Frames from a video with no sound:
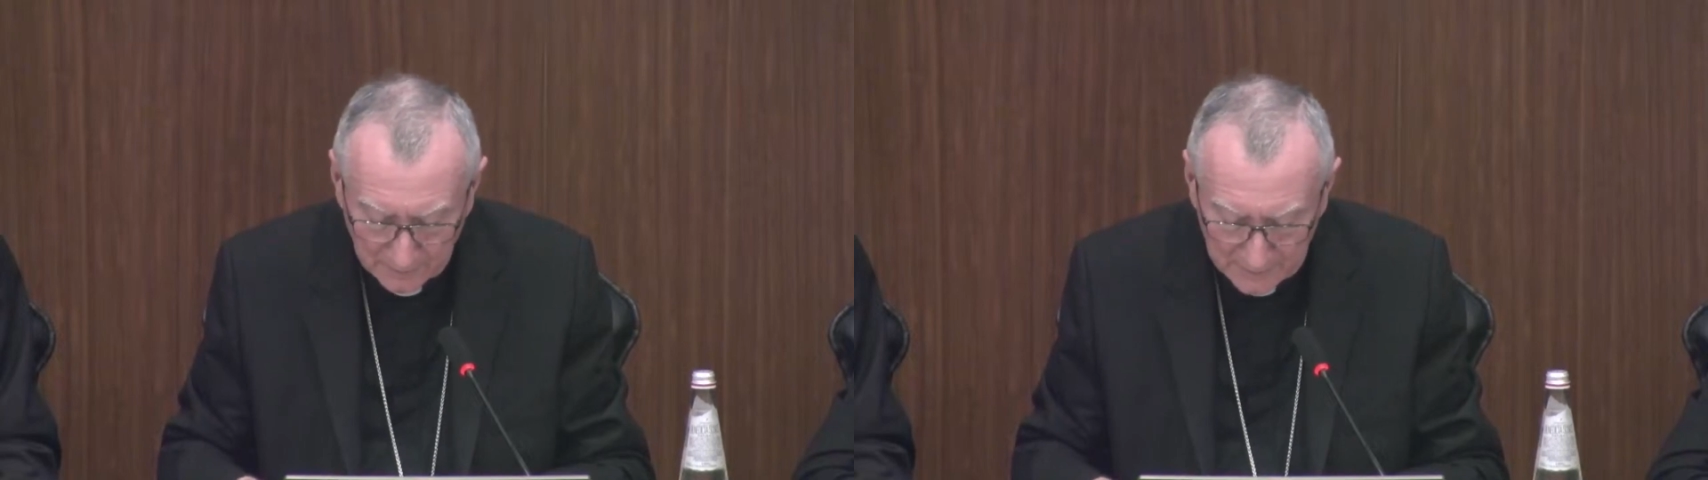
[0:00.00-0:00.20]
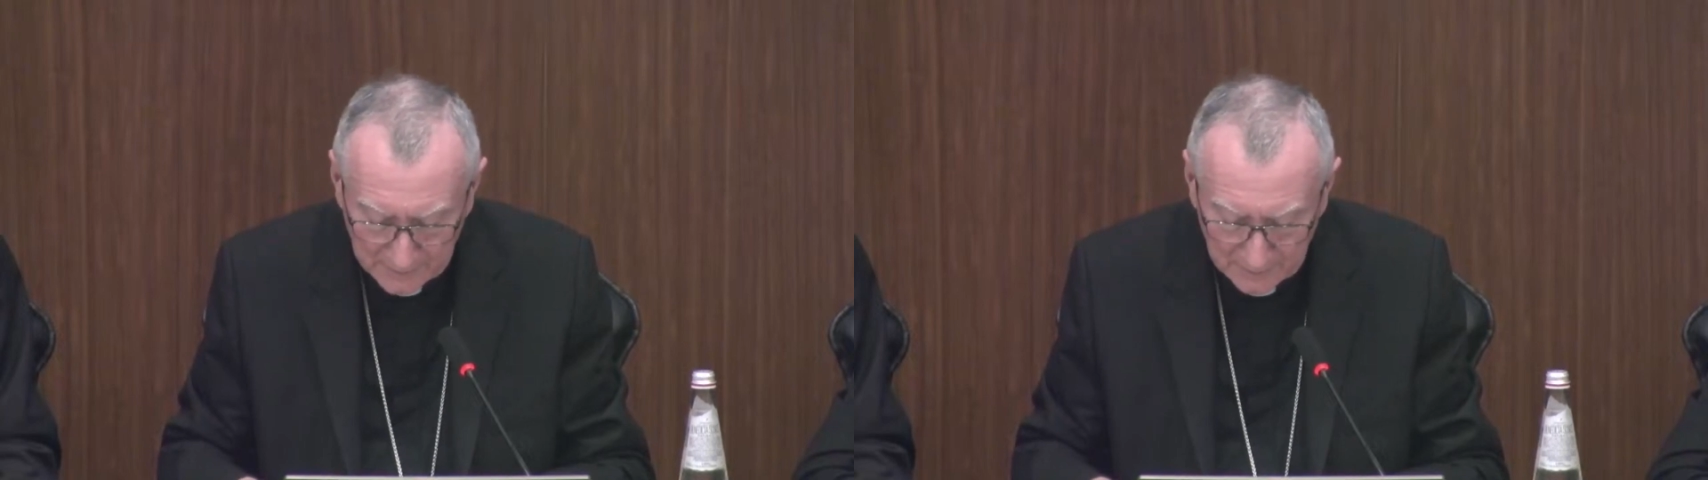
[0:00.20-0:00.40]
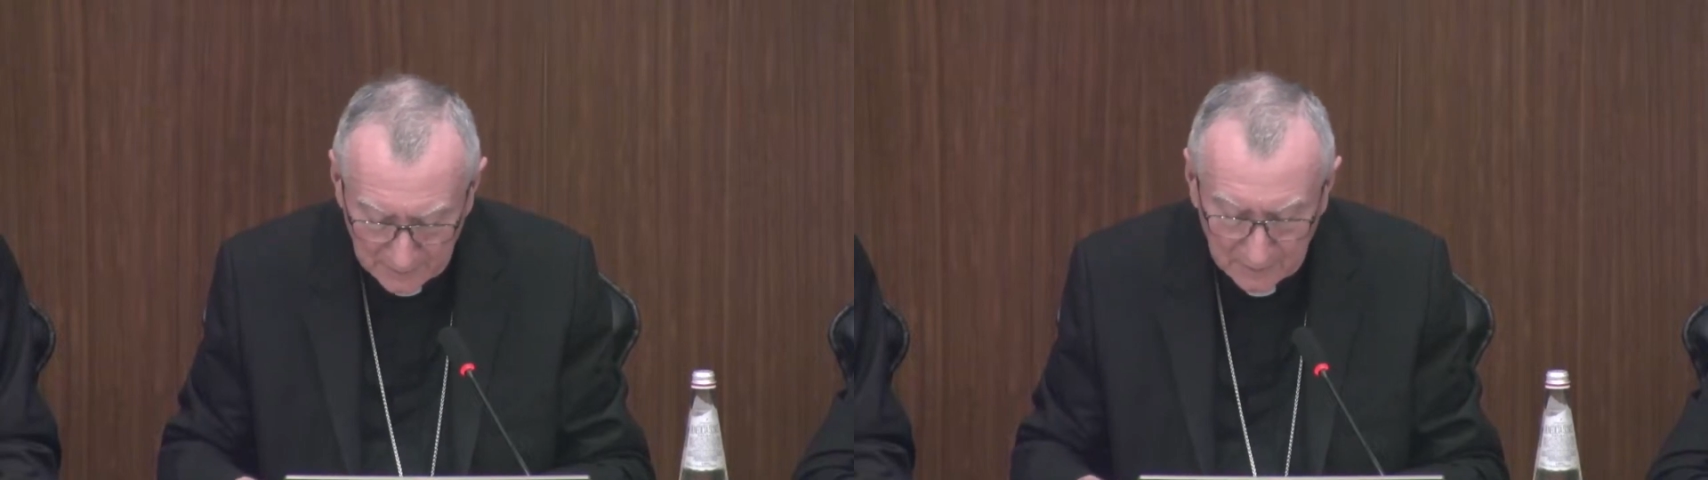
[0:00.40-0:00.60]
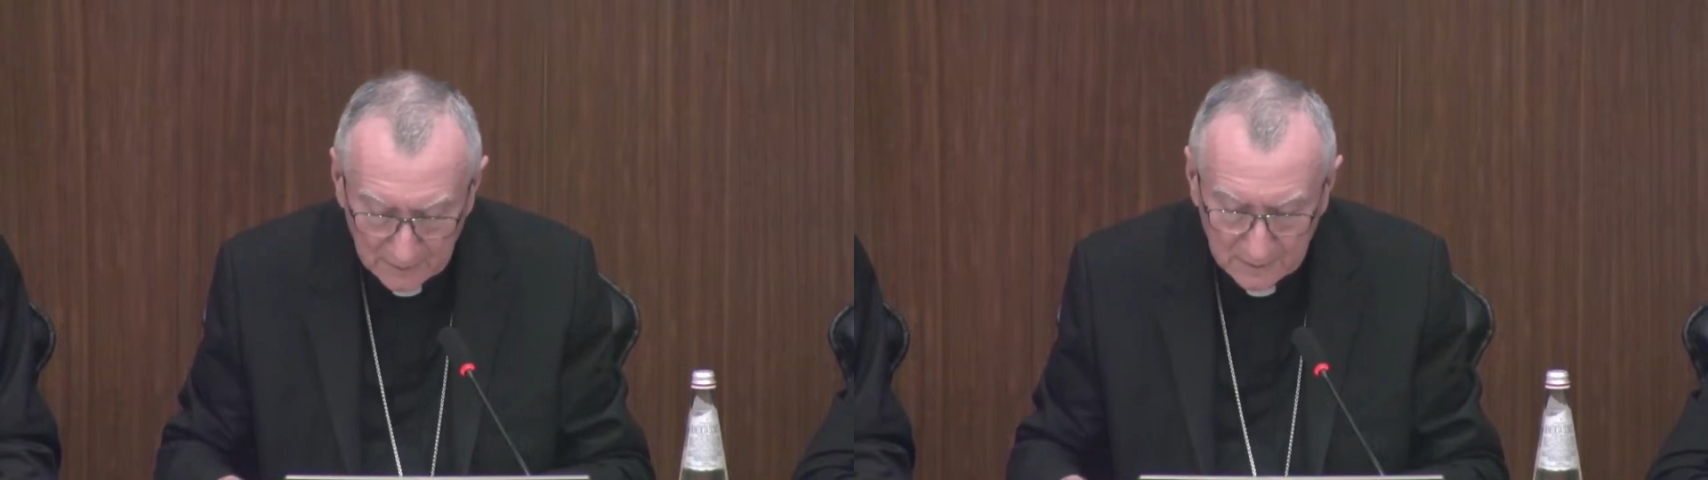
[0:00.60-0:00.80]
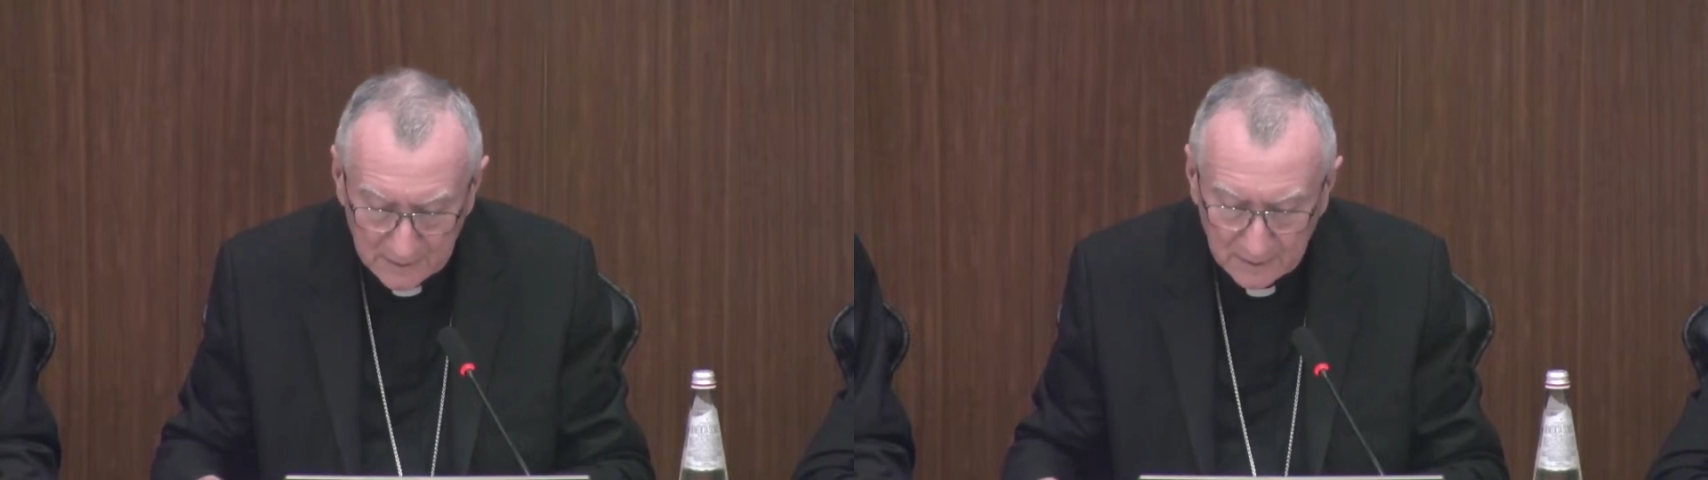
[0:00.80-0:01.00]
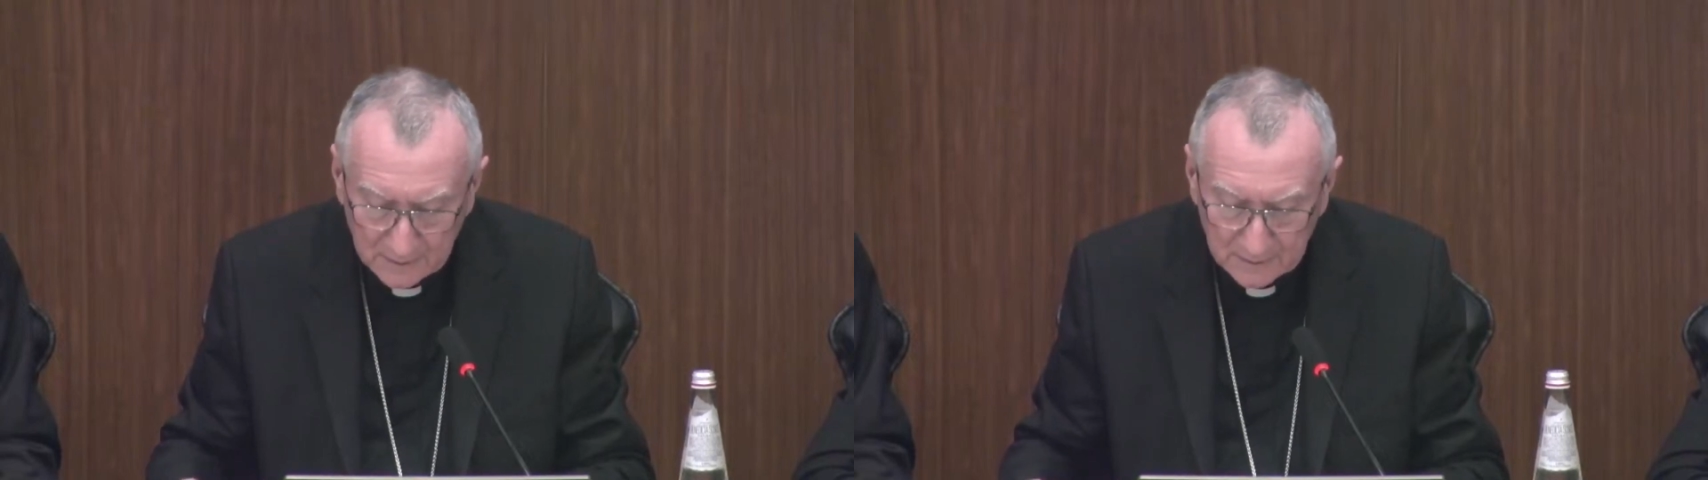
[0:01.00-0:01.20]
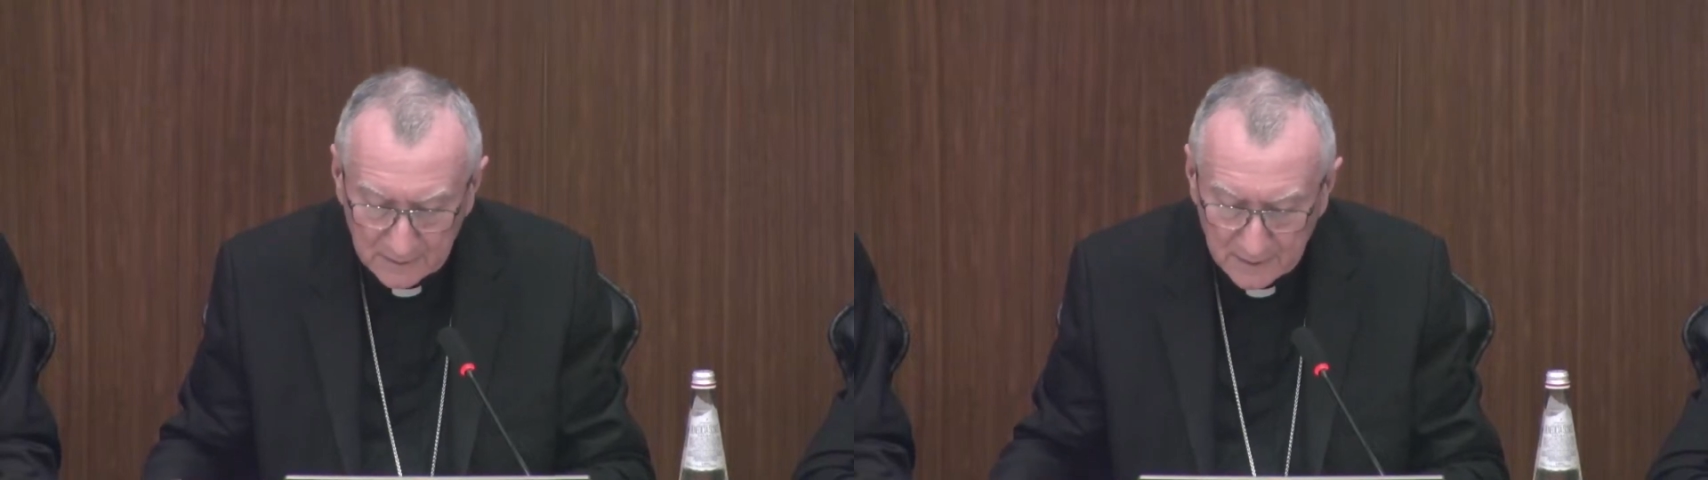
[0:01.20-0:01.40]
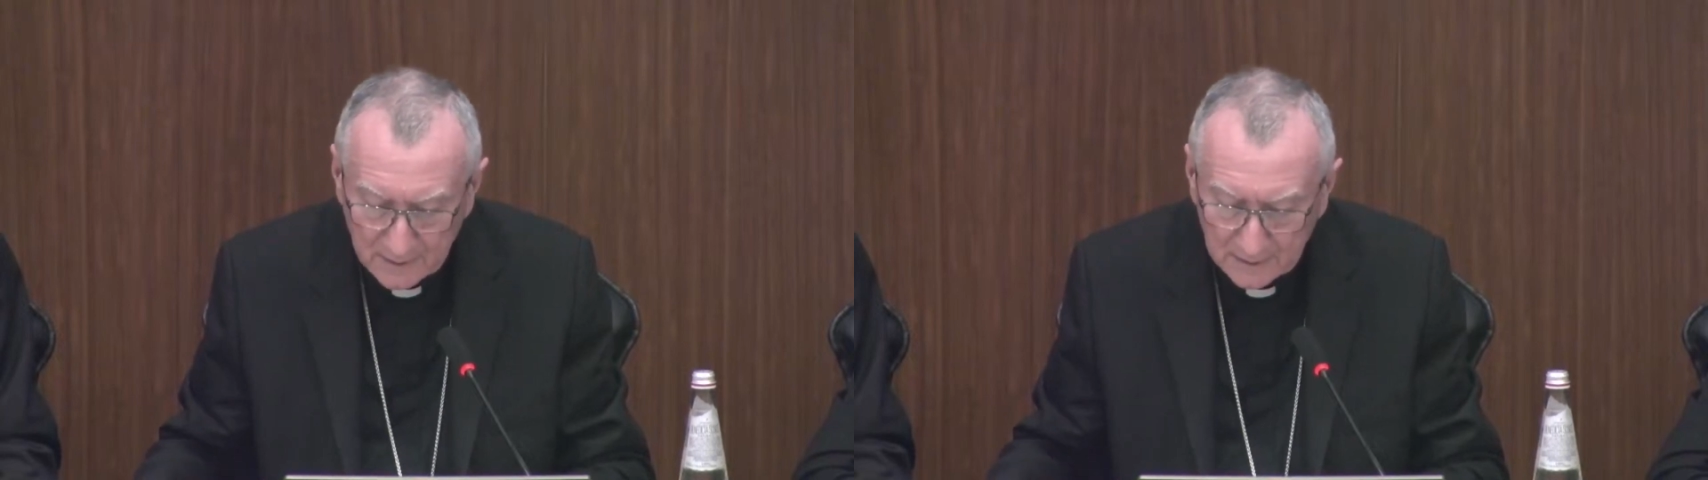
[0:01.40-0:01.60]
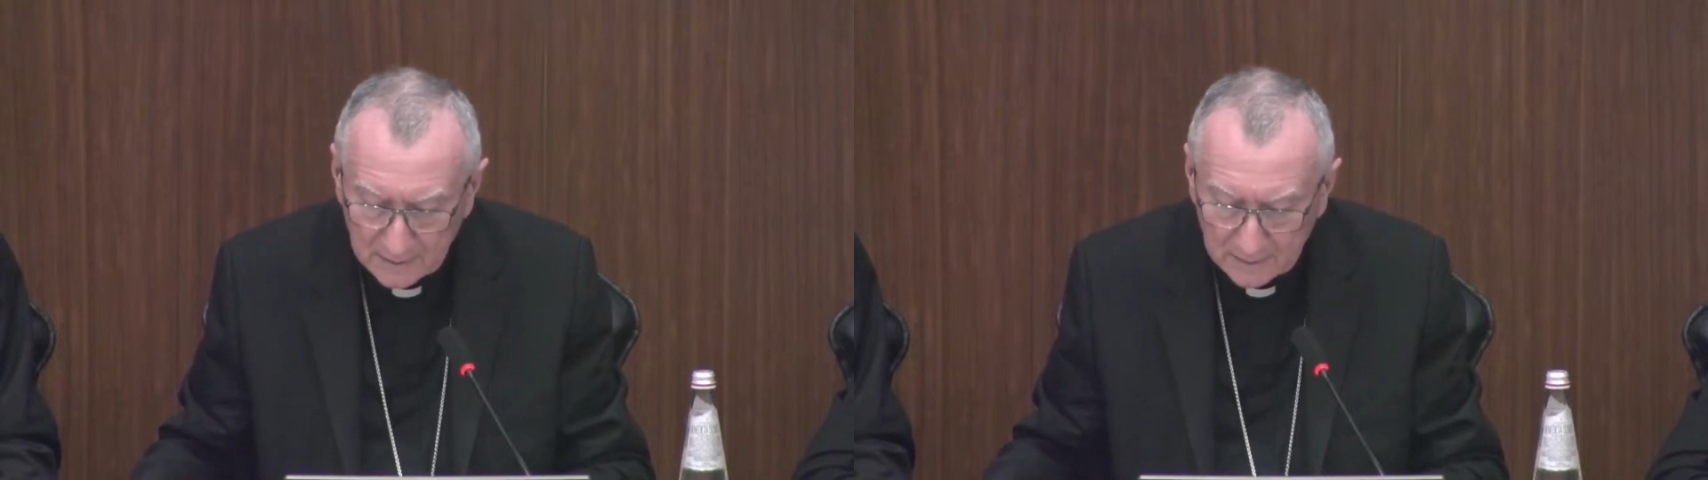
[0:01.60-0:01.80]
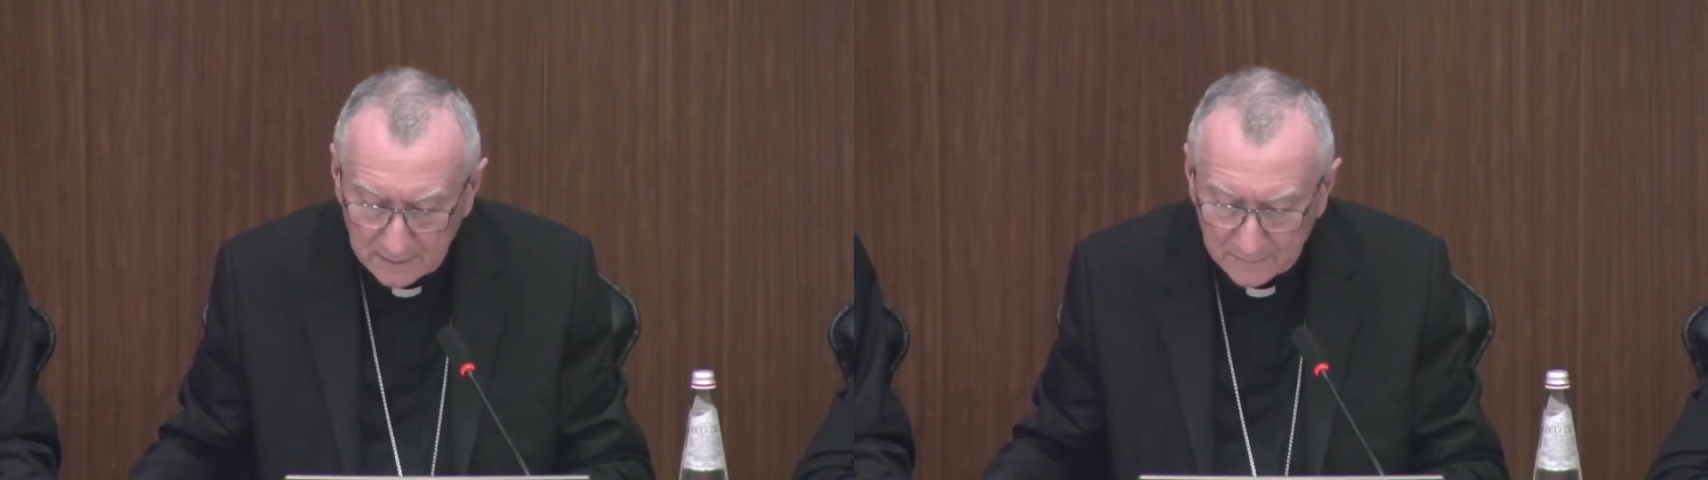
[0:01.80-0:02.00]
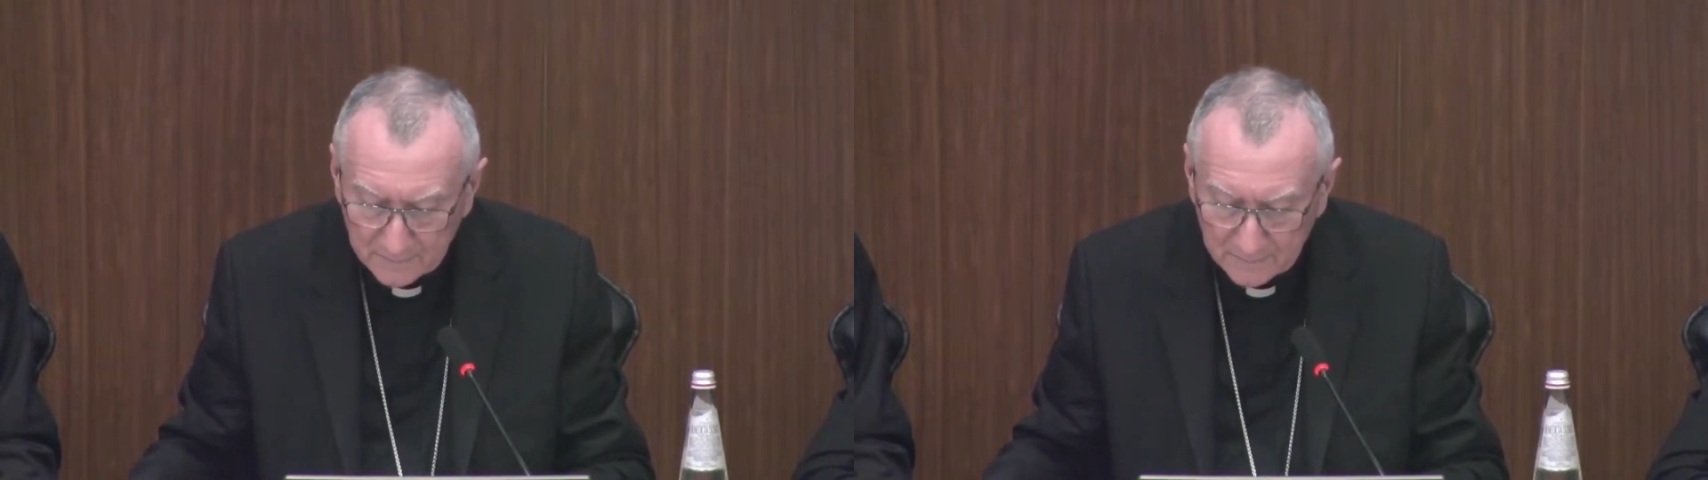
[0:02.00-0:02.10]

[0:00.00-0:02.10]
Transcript: Palestinians and Israelis.